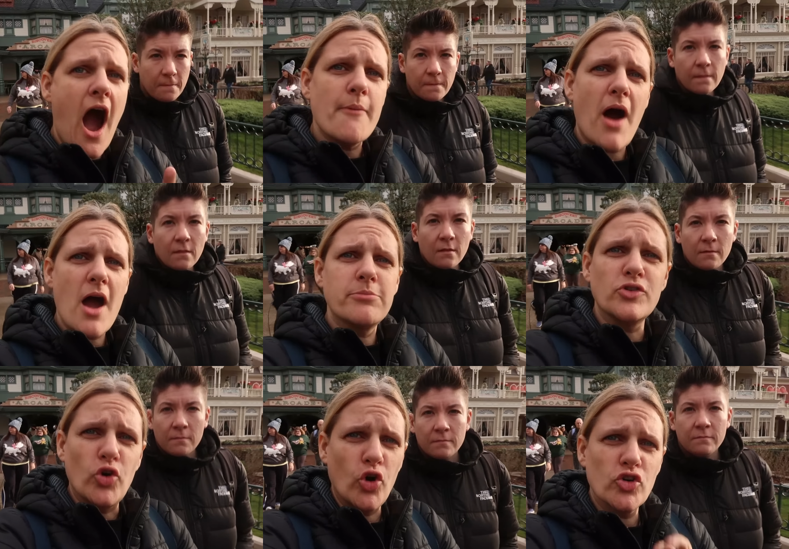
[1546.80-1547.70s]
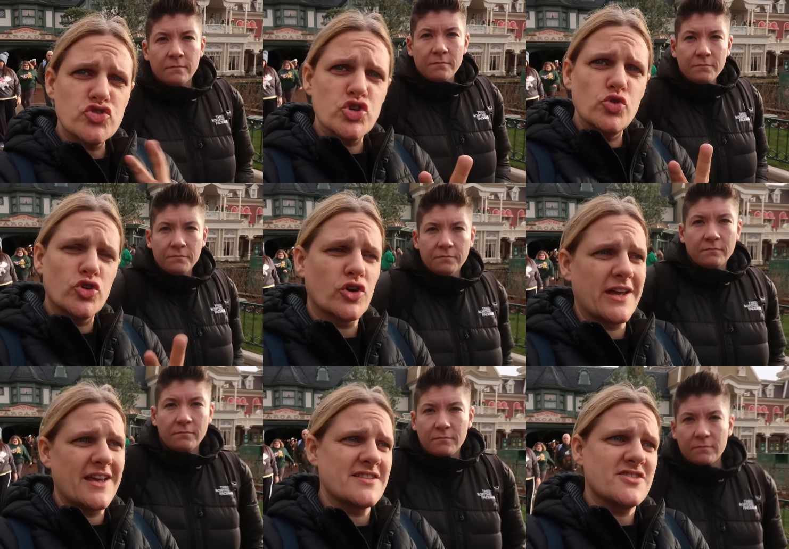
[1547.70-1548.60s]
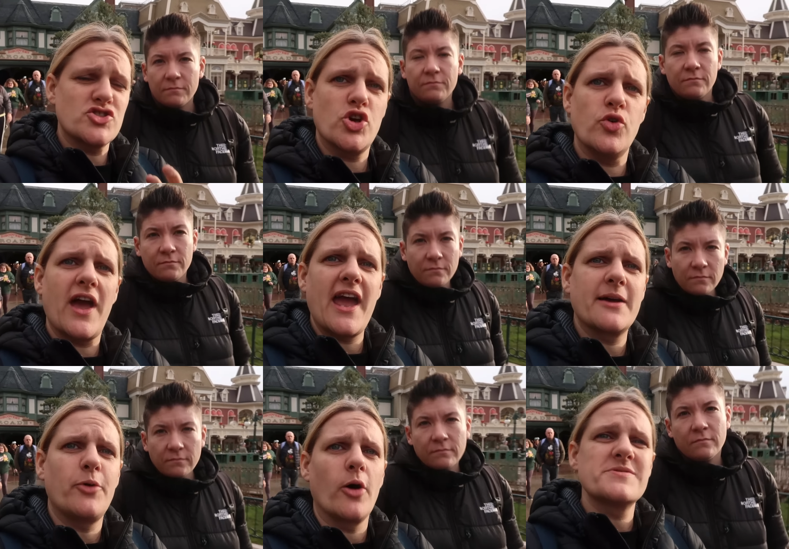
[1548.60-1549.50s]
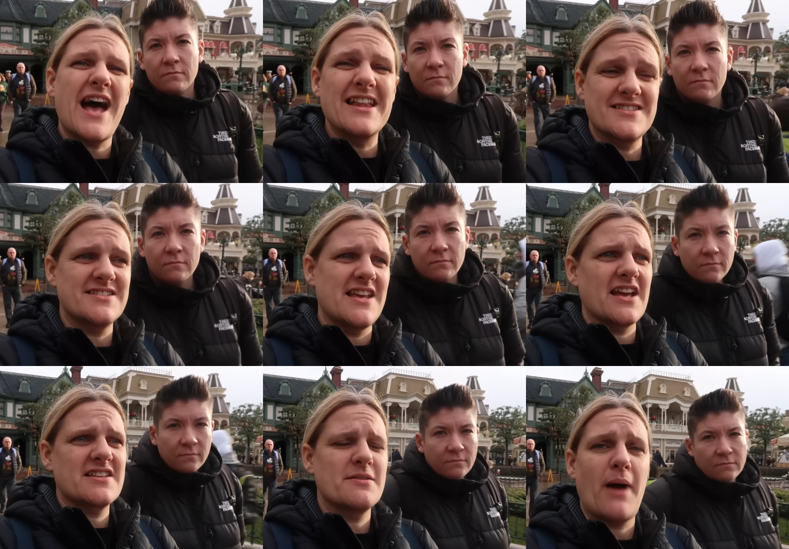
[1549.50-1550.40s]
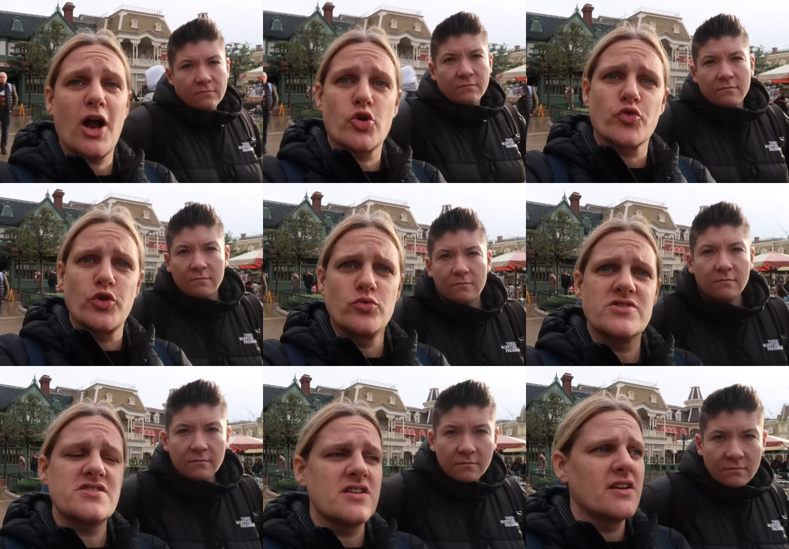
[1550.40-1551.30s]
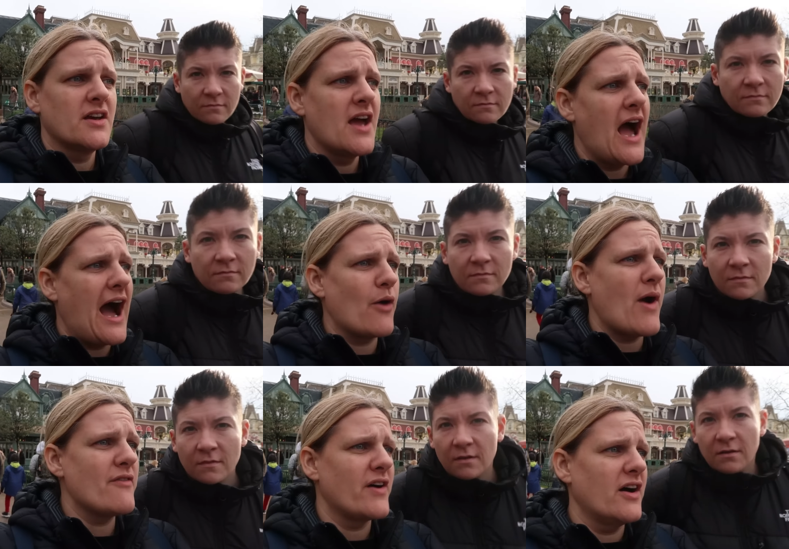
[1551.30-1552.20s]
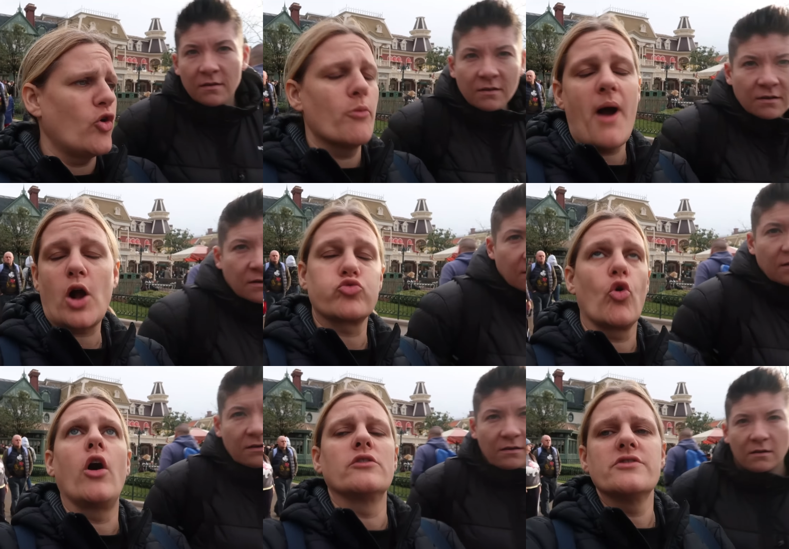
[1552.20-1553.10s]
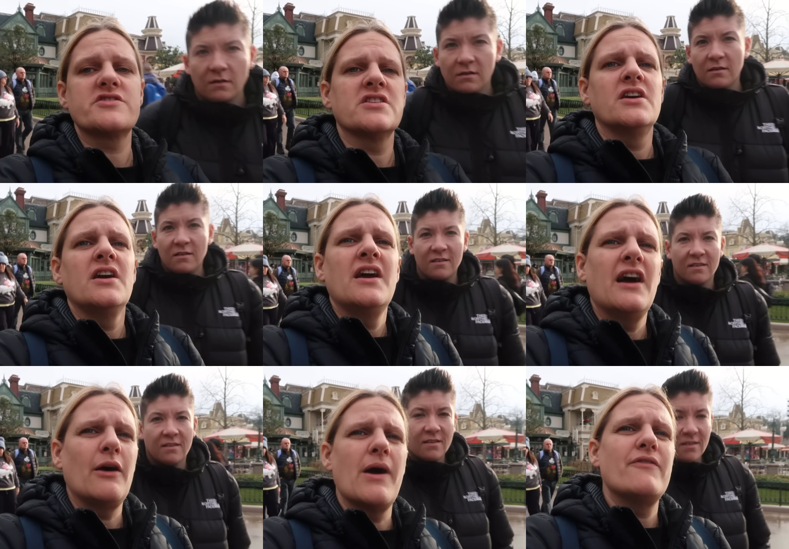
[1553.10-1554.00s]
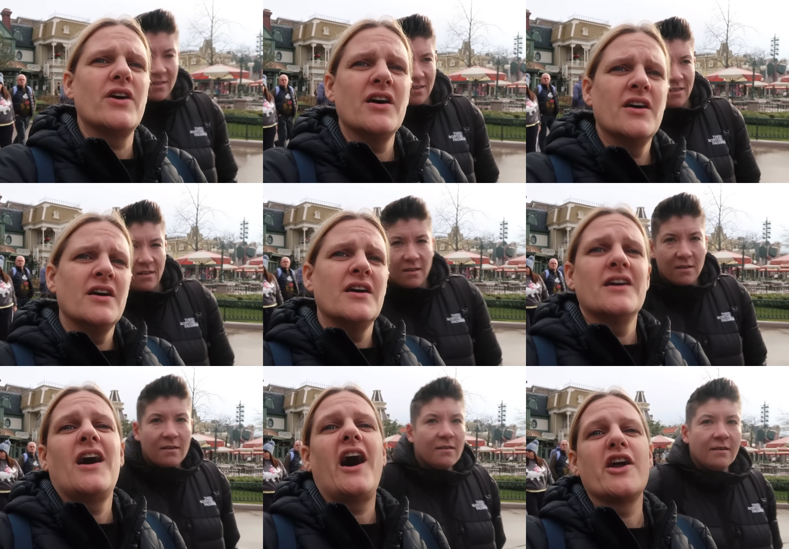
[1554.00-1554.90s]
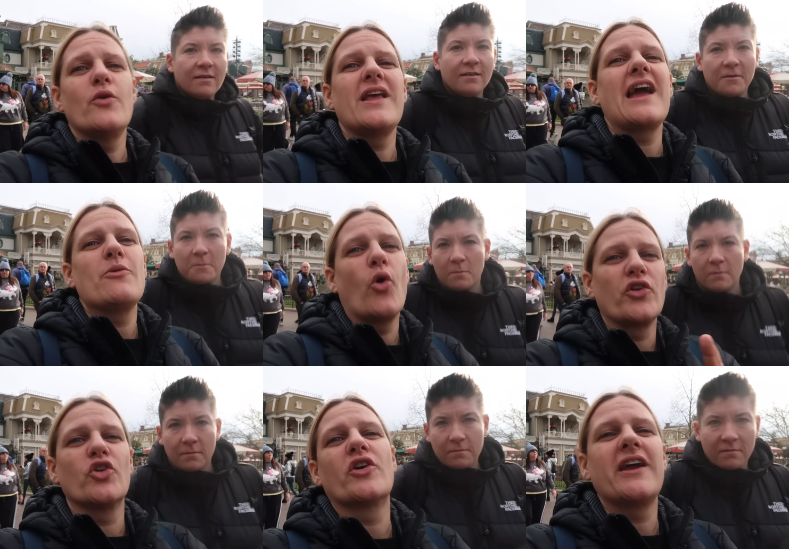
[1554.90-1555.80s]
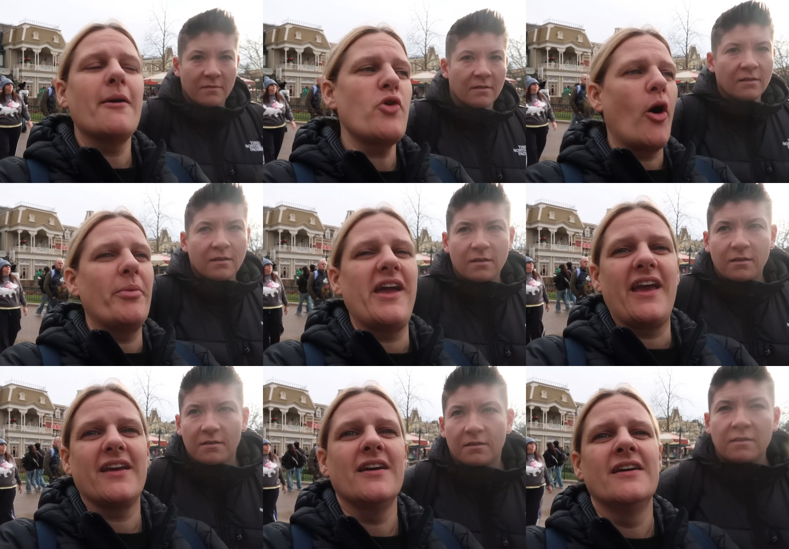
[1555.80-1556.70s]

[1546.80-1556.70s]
Speaker 1: I might have brought two cookies, two cake pops and six macaroons. However, or macarons. However, I only ate one cookie. I'm not a pig.